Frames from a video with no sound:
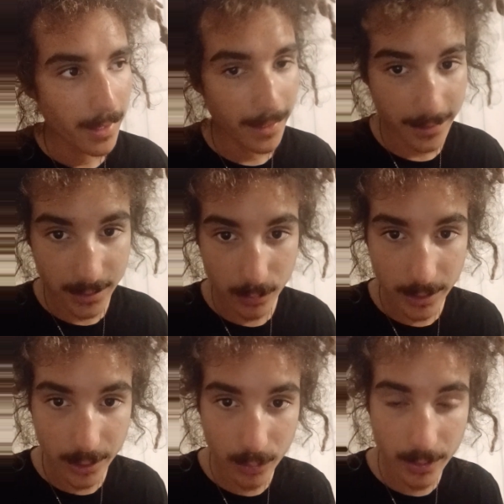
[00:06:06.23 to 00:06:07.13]
and this is
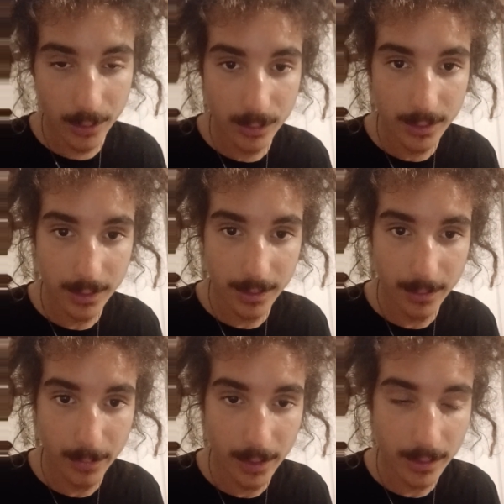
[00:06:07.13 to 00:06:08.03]
what you would use the,
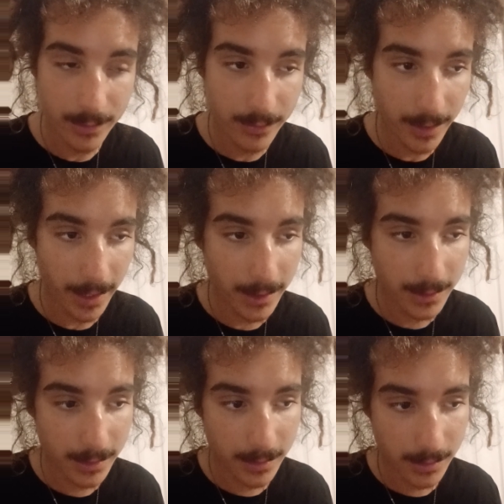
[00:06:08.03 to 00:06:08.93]
the
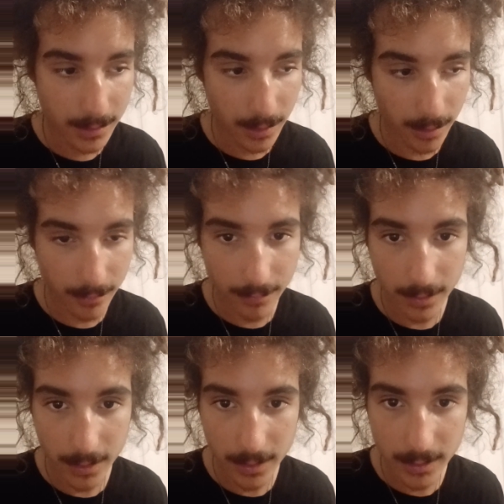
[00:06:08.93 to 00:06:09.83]
purification of
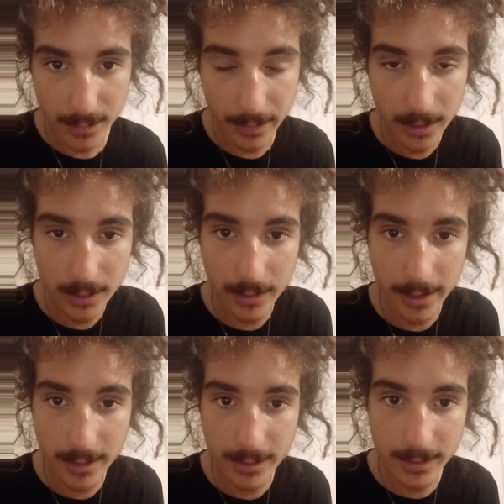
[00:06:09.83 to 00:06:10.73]
uh, spiritual
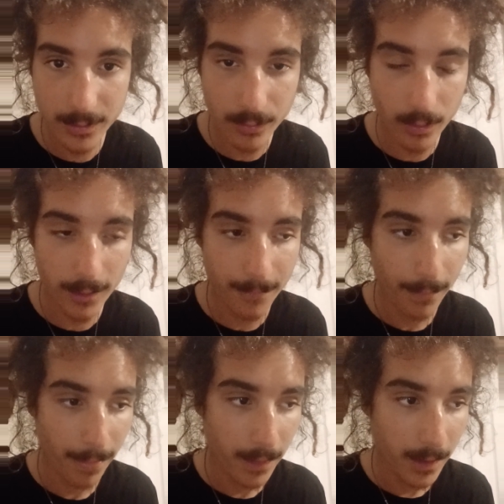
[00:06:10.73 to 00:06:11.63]
energies for
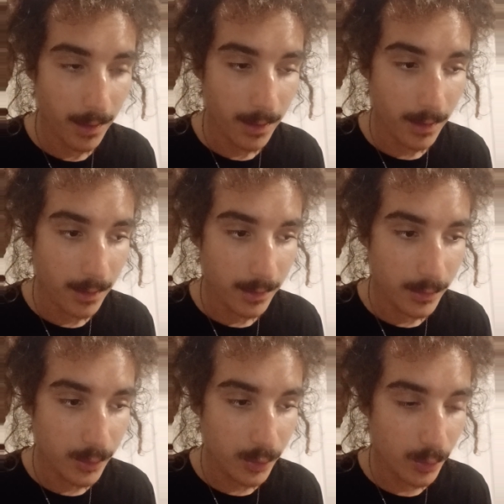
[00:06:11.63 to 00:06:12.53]

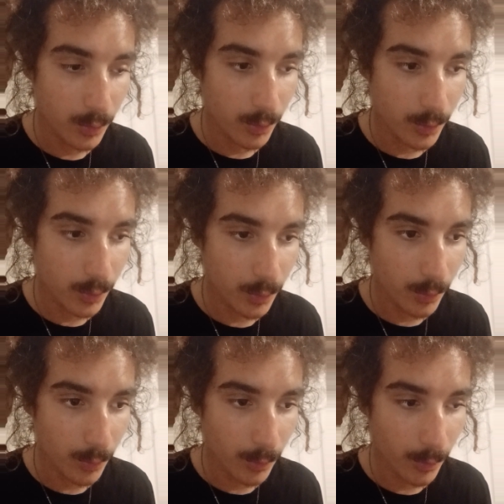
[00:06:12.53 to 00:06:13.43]
to
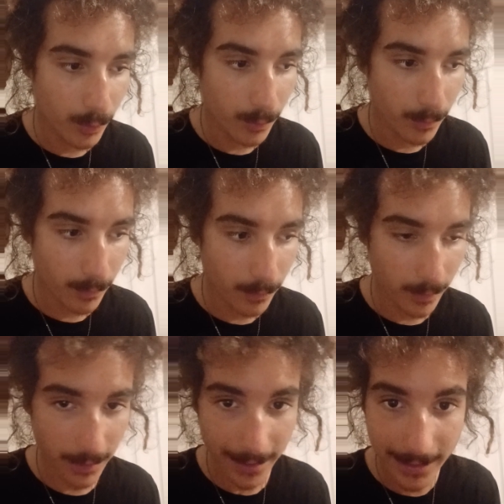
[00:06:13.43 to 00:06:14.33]
to
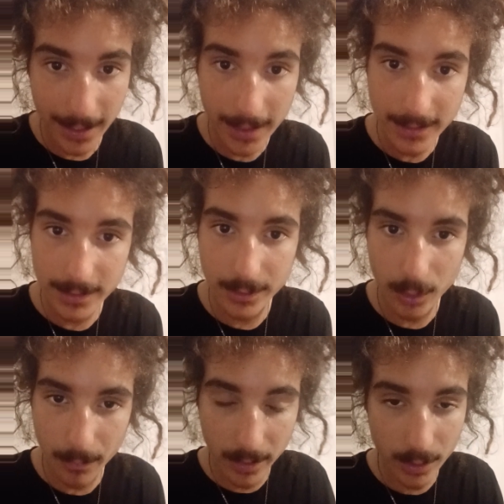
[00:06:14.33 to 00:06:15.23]
enlighten you
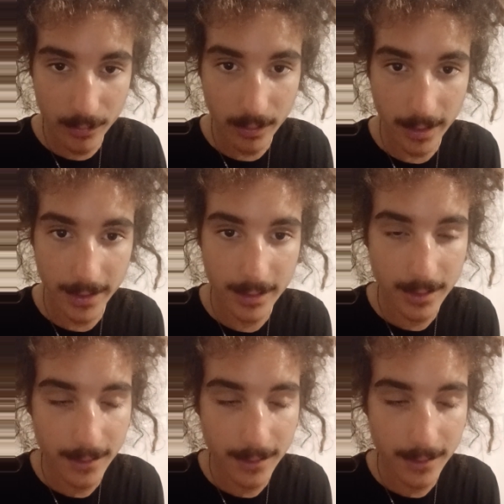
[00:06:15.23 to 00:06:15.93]
or purify